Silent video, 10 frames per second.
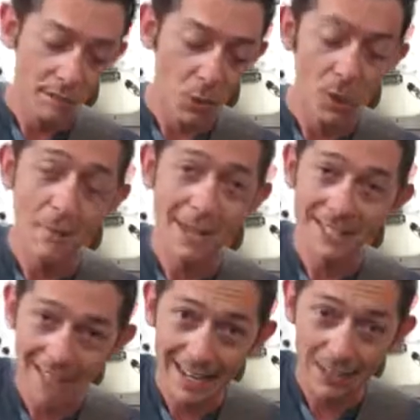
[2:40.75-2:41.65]
For one, it
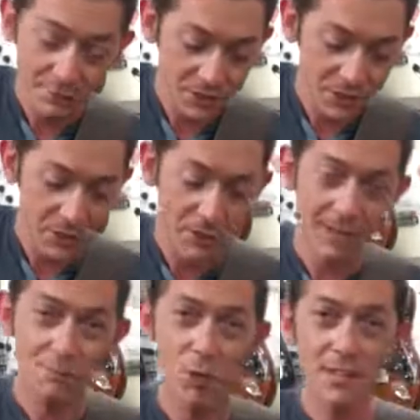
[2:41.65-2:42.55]
makes it louder. For two,
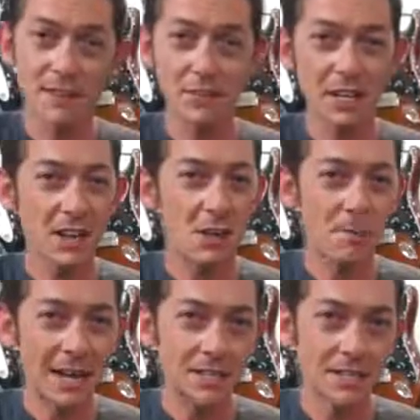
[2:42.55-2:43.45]
it brings everything
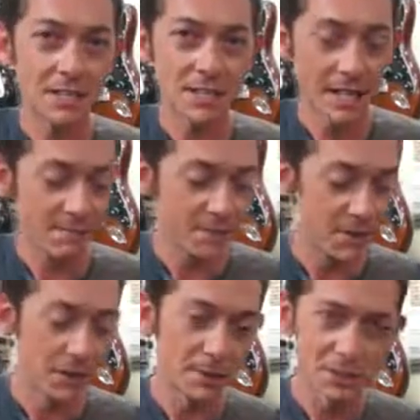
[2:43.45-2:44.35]
all back to the same
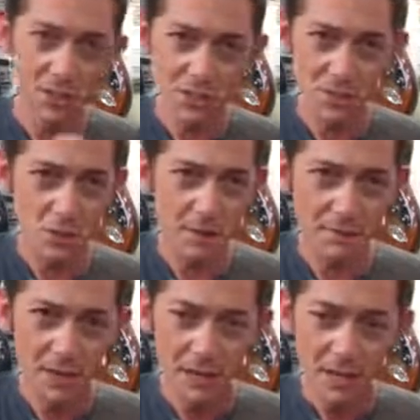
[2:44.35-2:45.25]
volume. It just sort
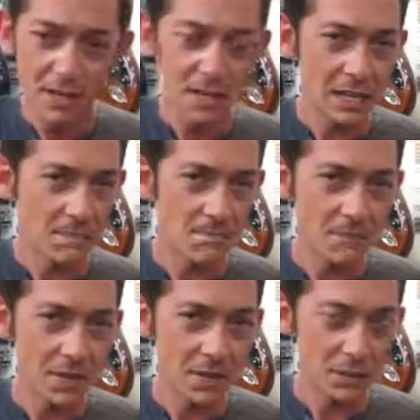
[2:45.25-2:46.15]
of,
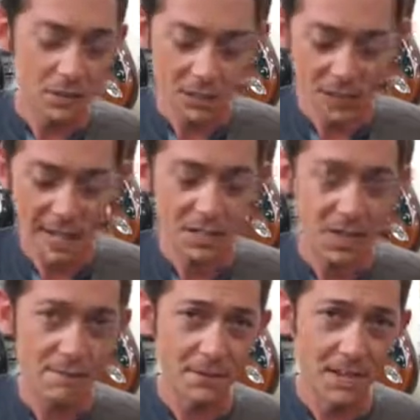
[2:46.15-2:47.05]
you know, takes
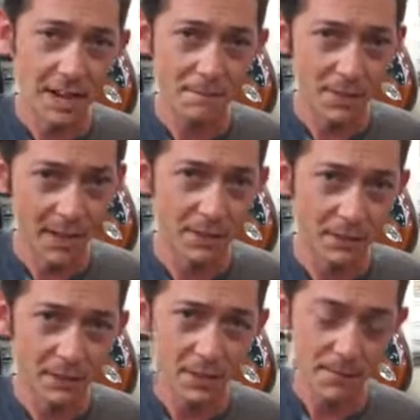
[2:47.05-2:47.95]
off the top
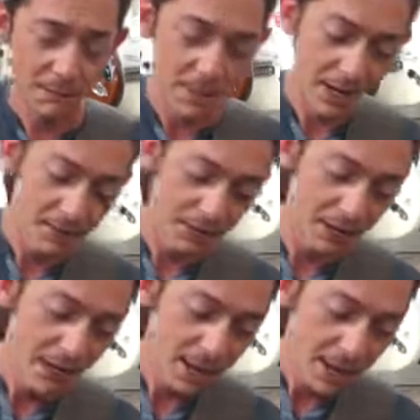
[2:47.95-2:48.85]
and lifts up the bottom of
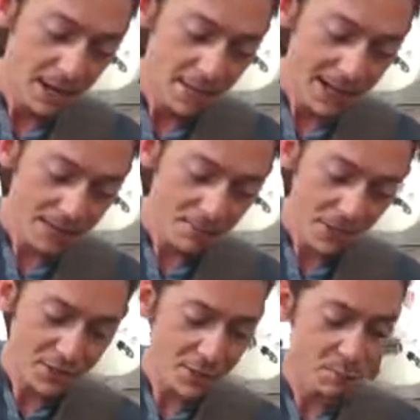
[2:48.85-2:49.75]
it. And that
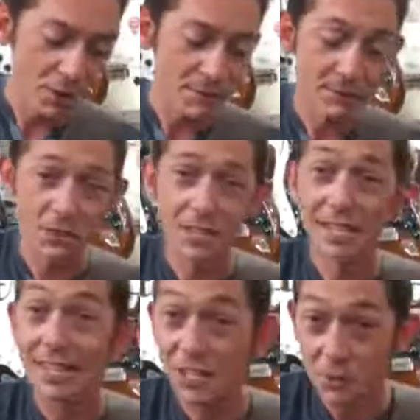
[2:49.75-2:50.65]
compressor is perfect for,
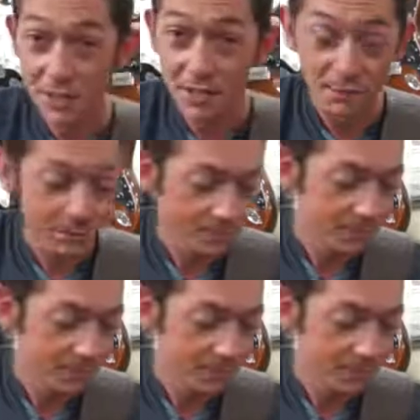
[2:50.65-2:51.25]
say, country stuff.